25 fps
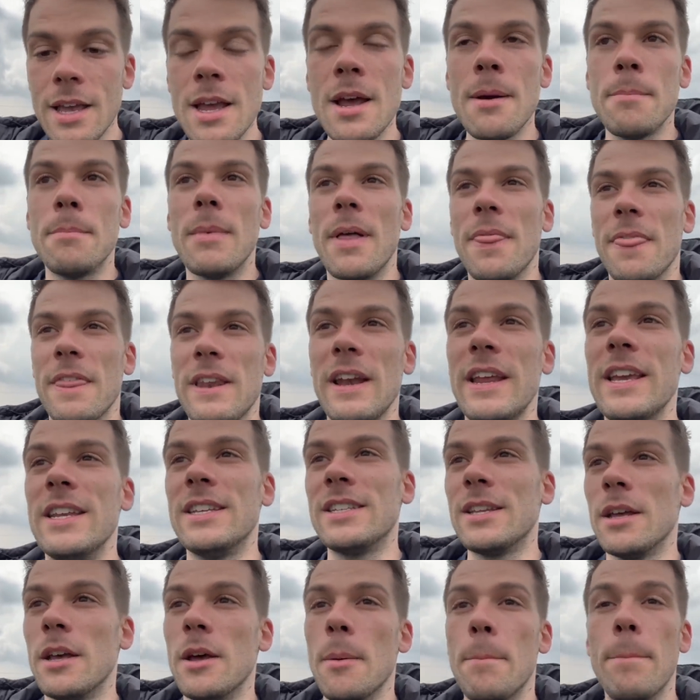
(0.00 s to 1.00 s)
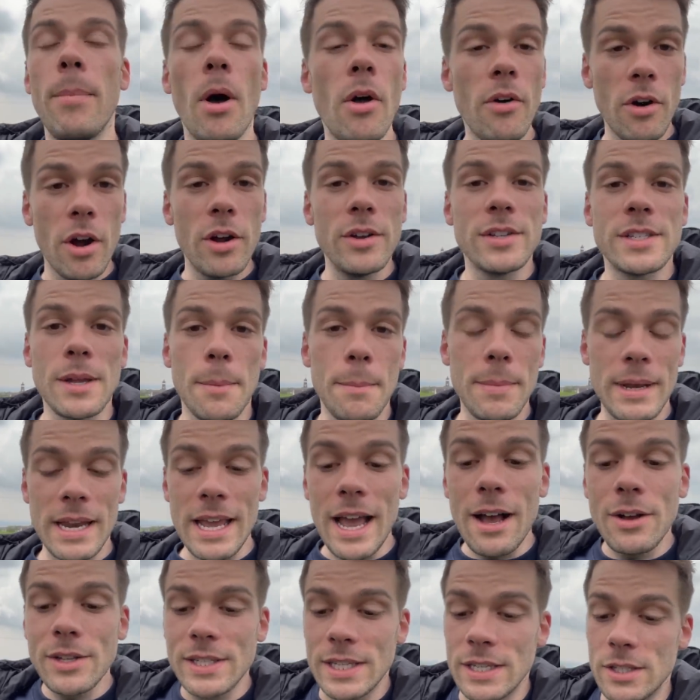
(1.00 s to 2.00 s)
monthly to borrow somebody
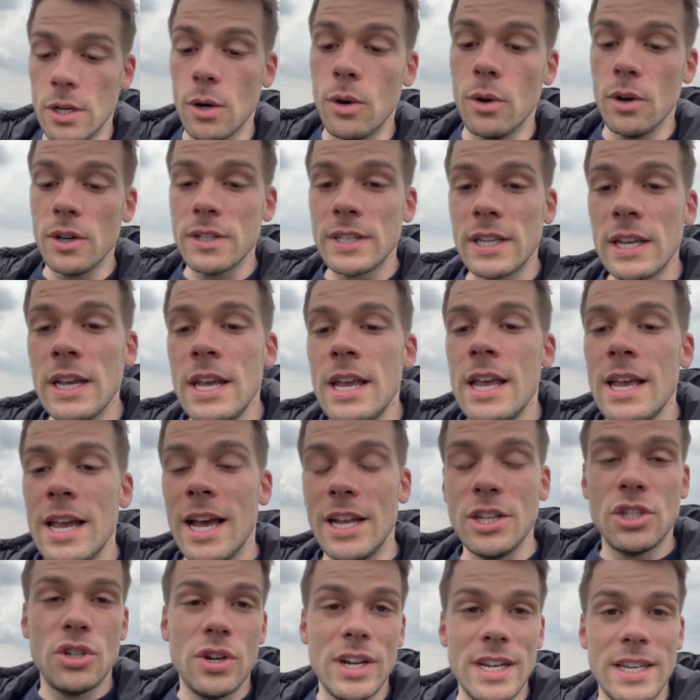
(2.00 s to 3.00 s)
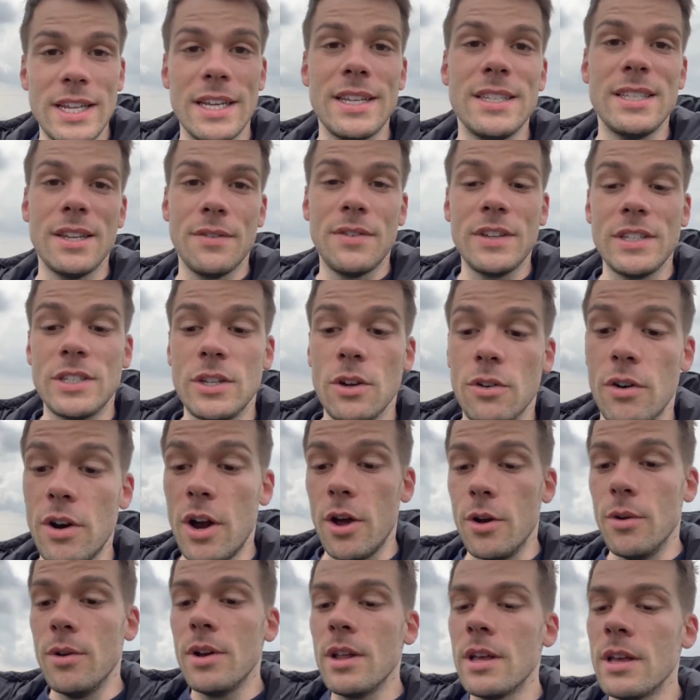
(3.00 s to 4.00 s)
else's horse and treat it as if it's your own.